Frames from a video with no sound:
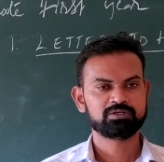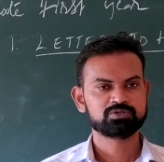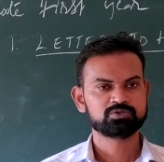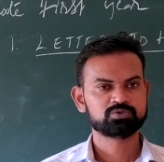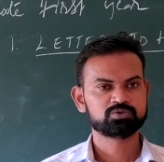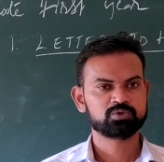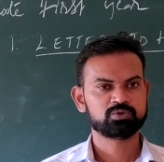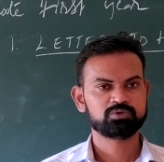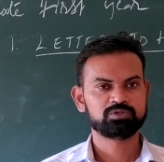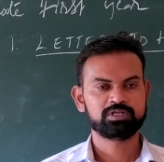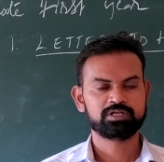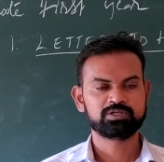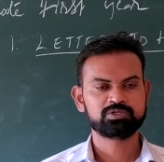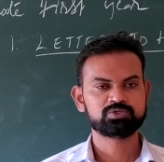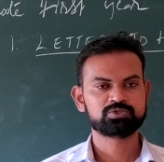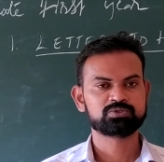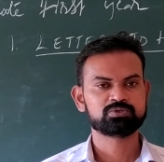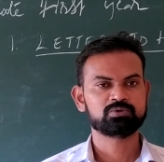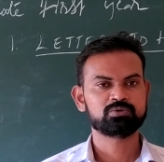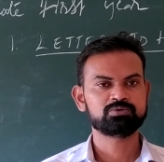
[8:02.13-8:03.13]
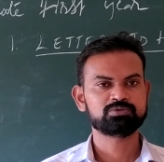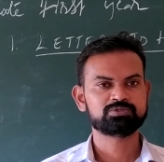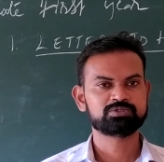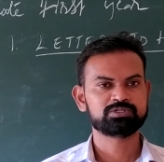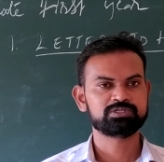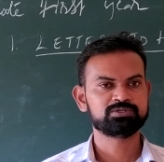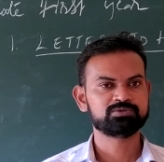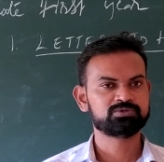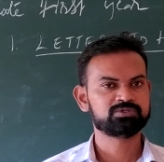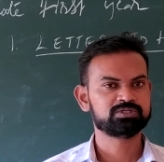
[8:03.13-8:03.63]
So there is no
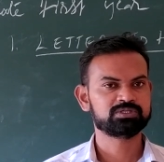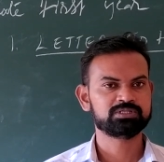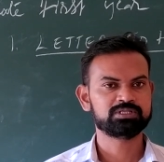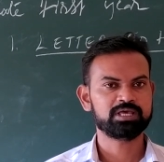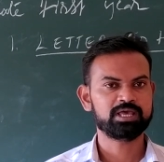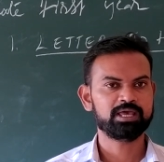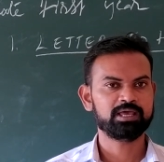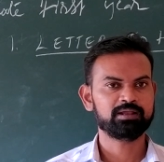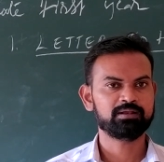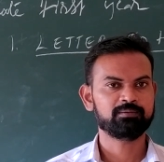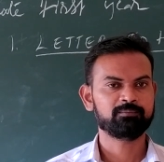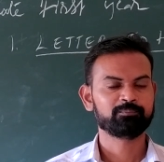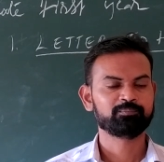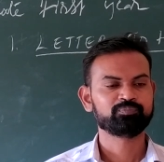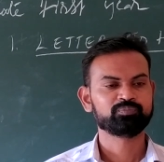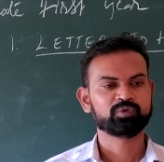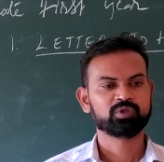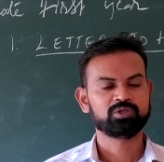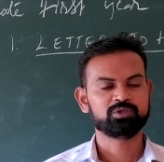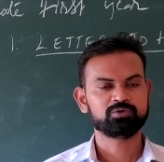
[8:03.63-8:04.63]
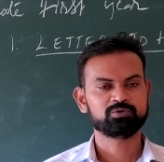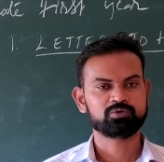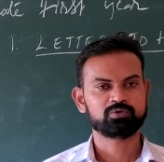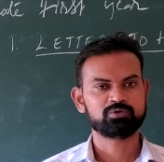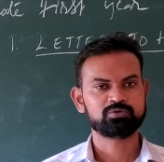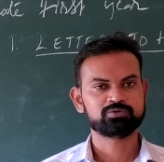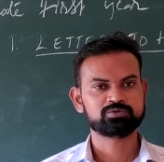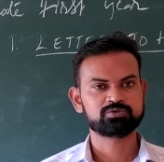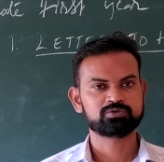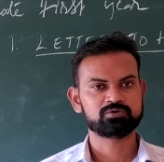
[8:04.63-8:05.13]
slaves in there. You are
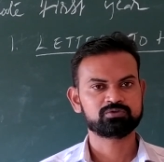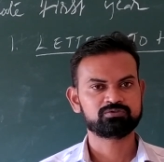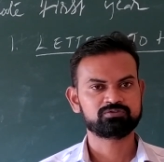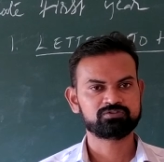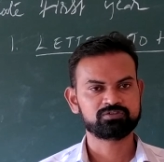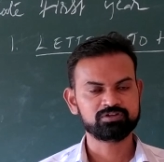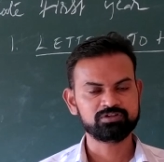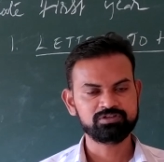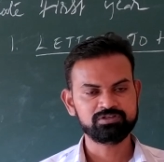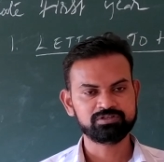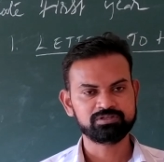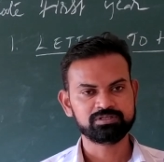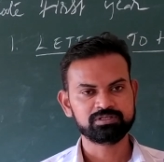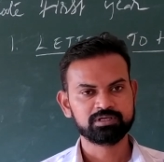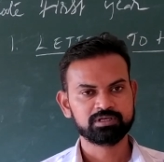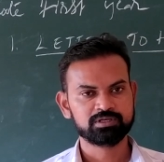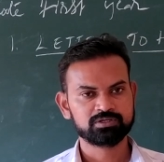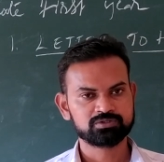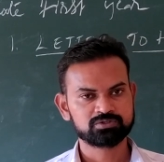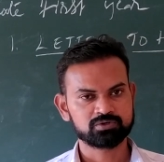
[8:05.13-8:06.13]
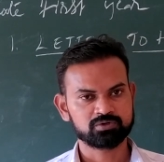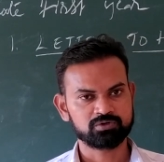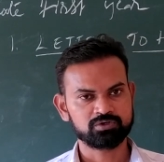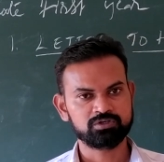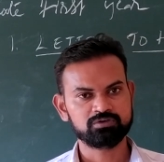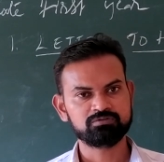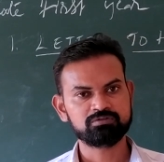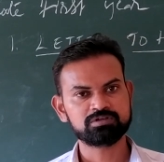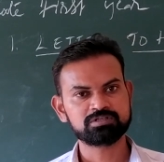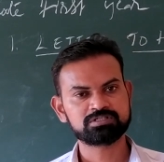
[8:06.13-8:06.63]
also free. So
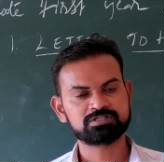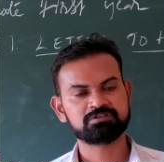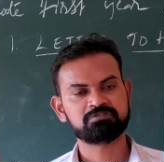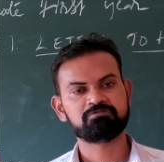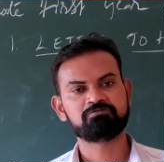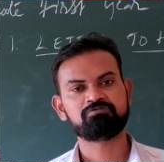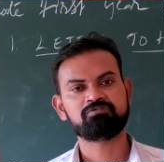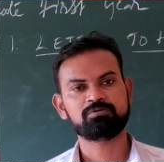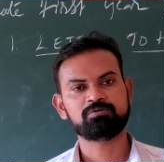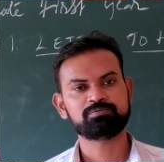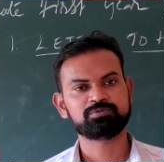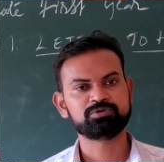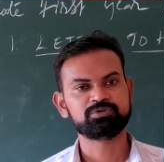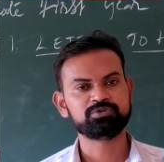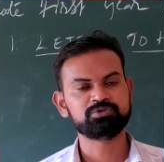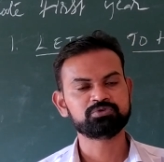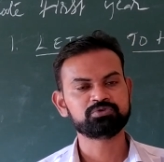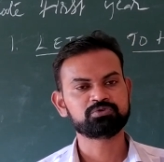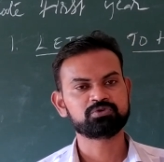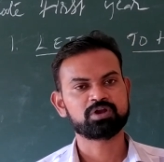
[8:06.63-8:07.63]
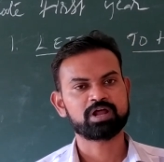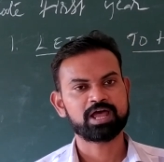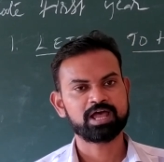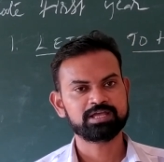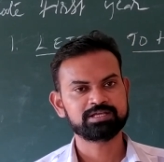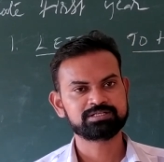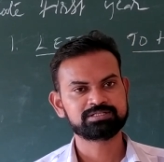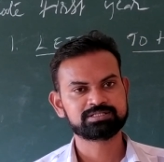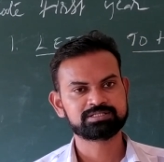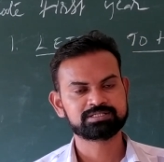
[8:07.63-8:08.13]
he was from new
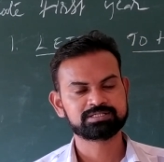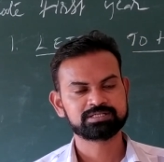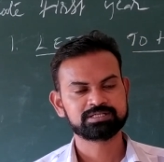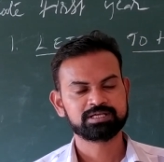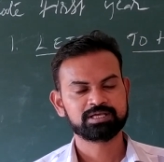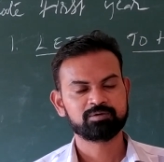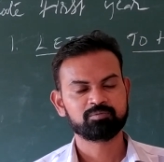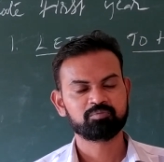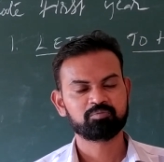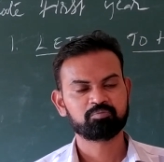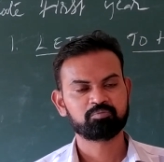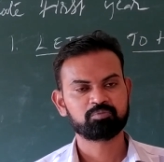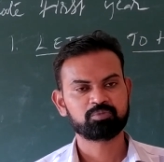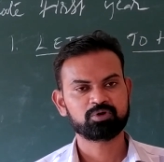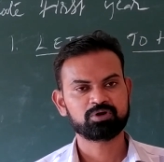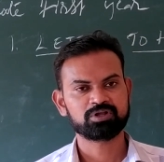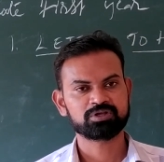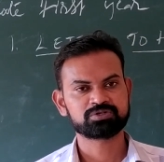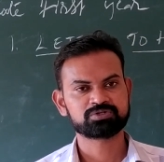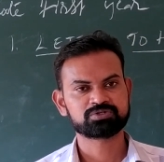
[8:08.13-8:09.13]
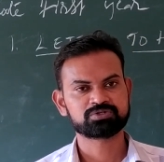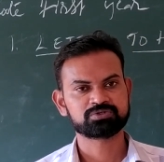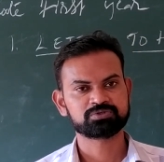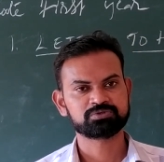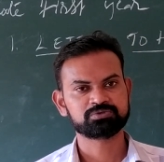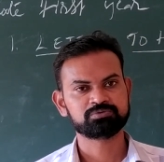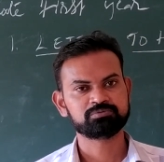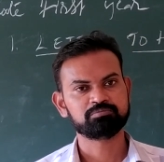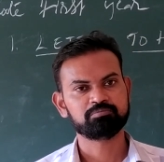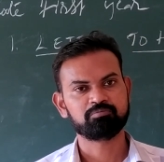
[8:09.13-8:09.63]
rights
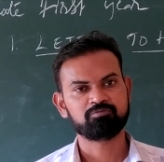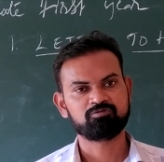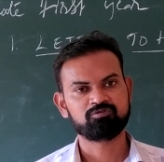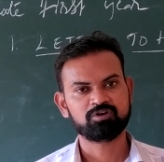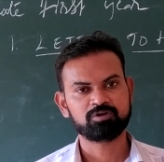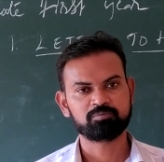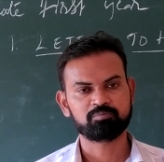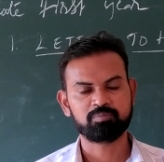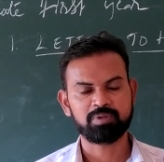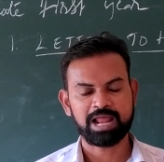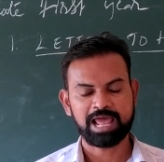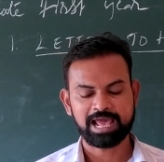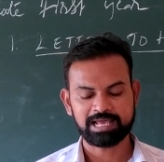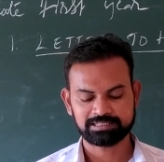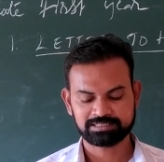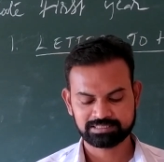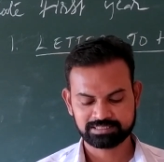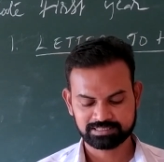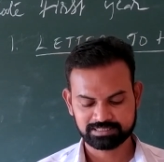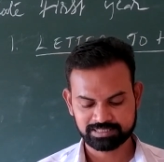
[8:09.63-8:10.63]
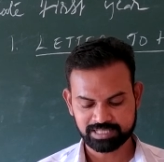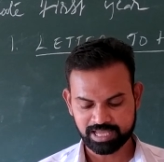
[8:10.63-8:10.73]
protected for blacks.